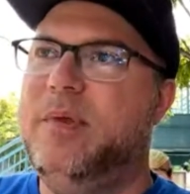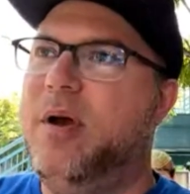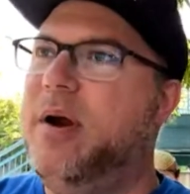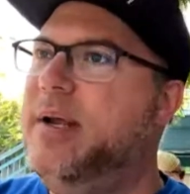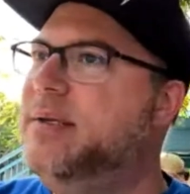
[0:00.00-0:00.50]

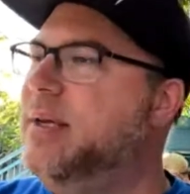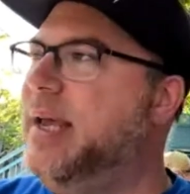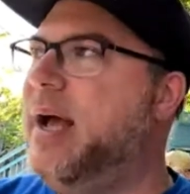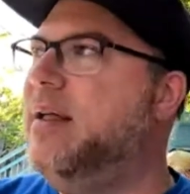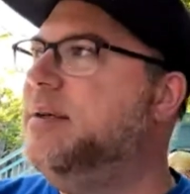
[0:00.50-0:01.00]
Guardians of the
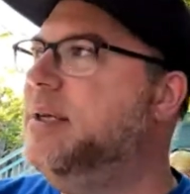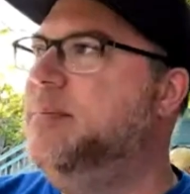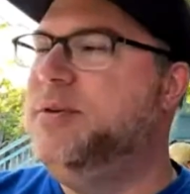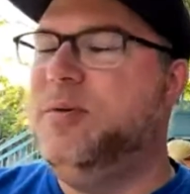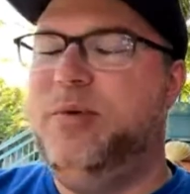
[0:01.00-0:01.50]
Galaxy
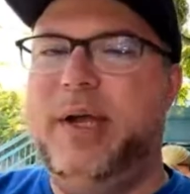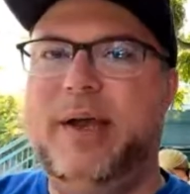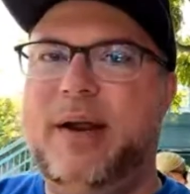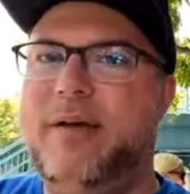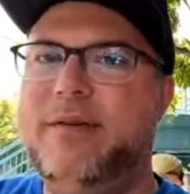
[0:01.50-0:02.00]
Mission
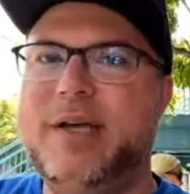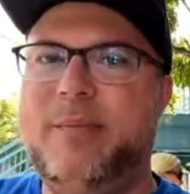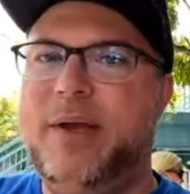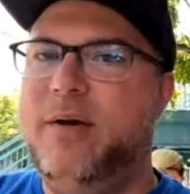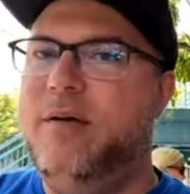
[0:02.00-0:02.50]
Breakout. Every
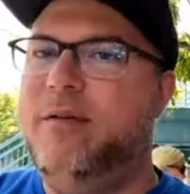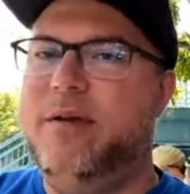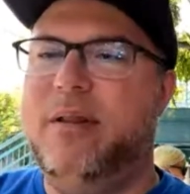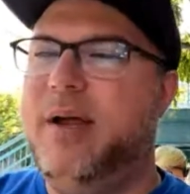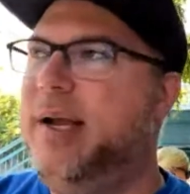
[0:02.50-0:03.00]
time I go over,
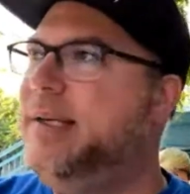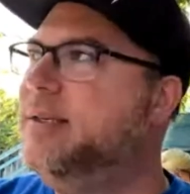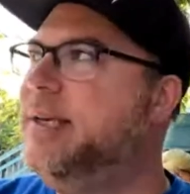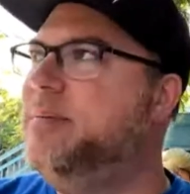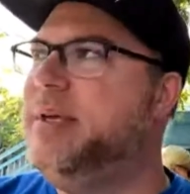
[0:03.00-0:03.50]
the line
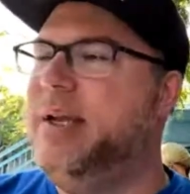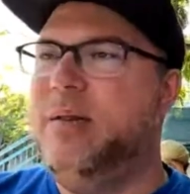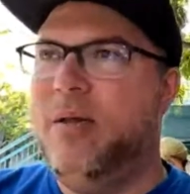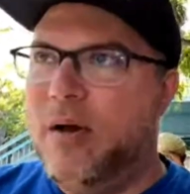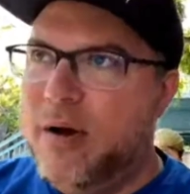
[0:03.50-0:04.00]
just keeps
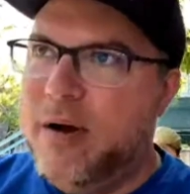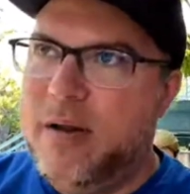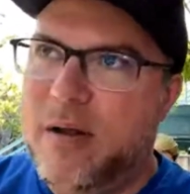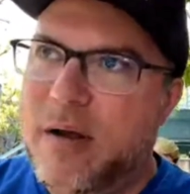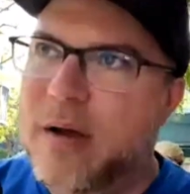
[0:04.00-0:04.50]
getting longer
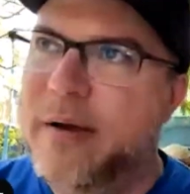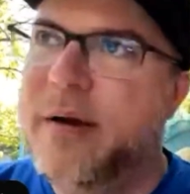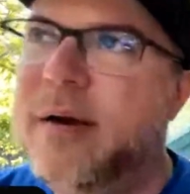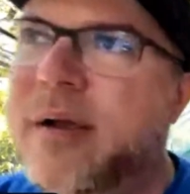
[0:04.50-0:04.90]
and longer.